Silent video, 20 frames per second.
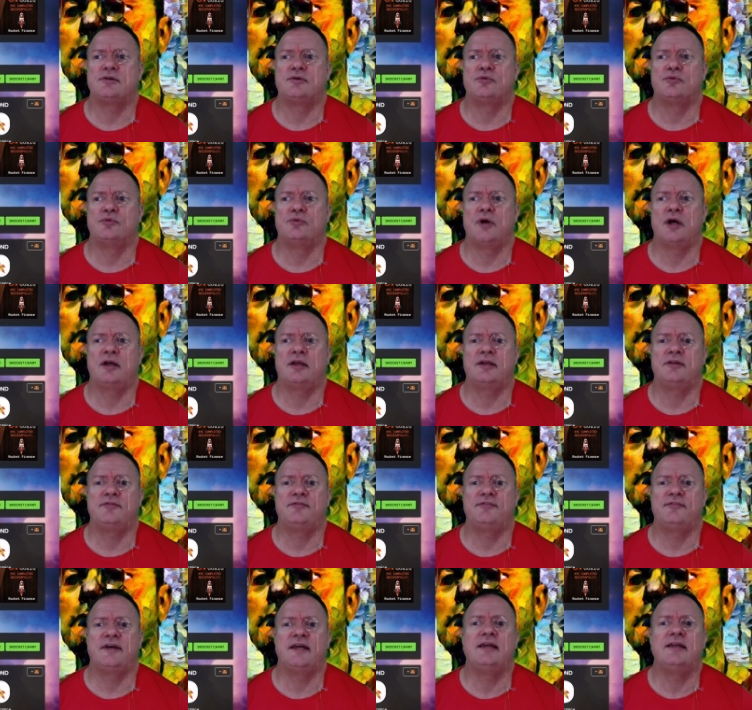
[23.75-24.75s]
Rocket
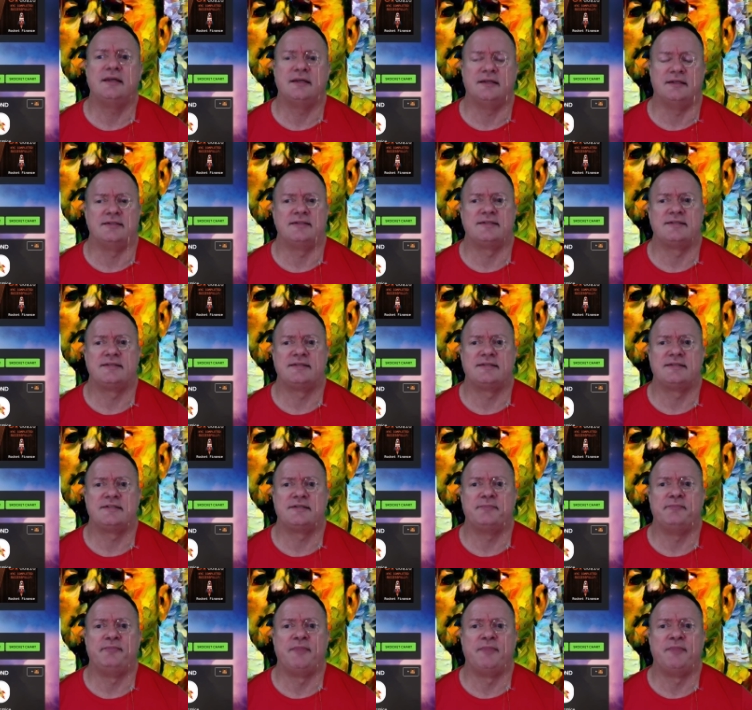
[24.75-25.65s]
Finance,